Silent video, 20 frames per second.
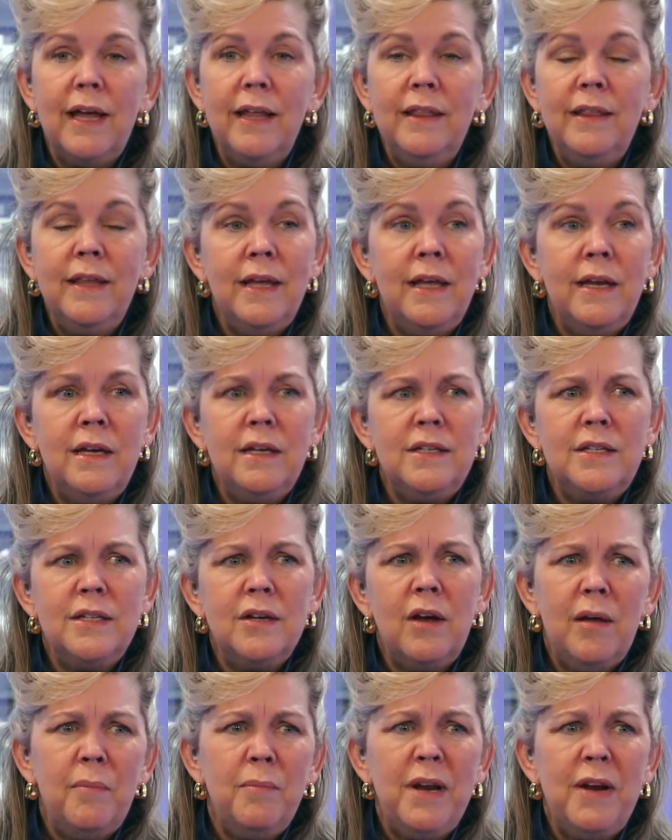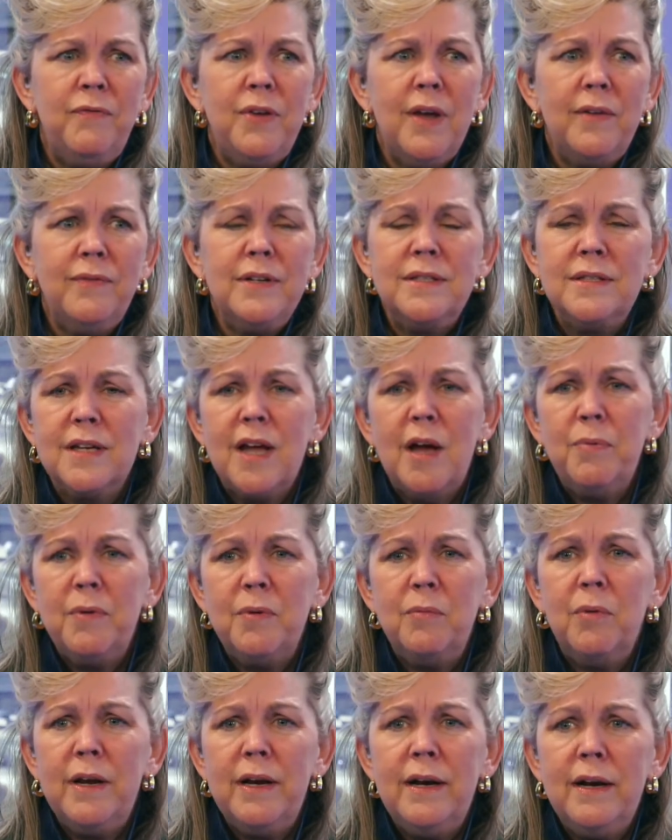And then, if you have to stop
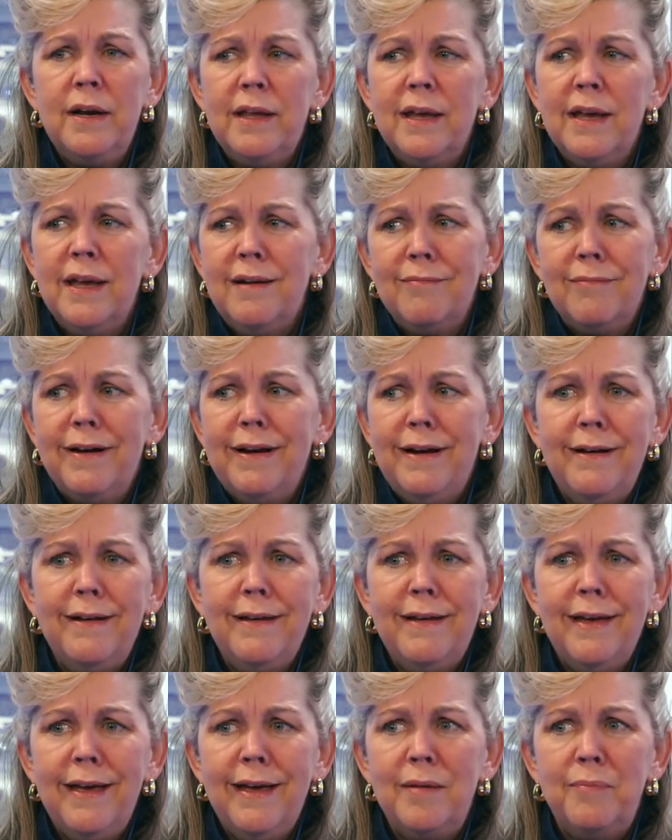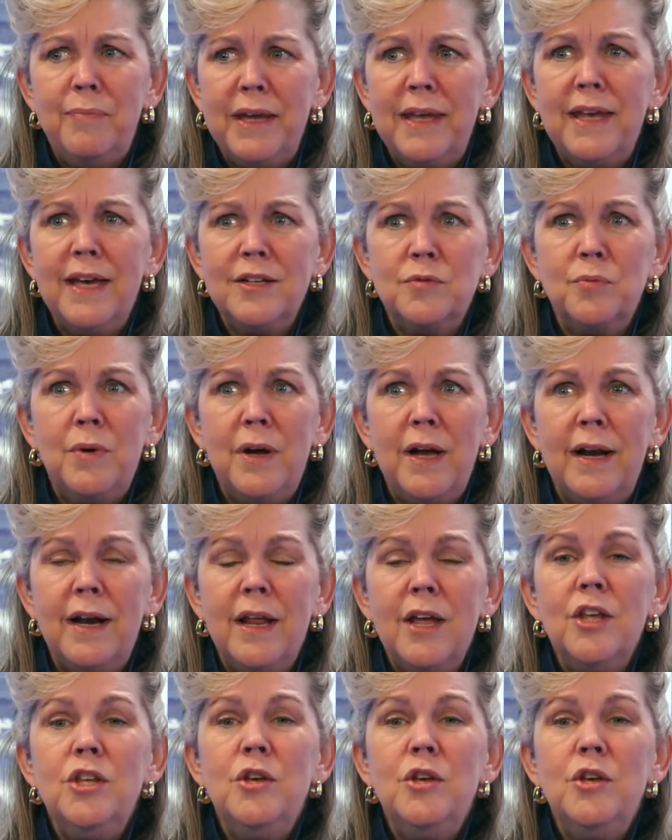and read it again. But guess what?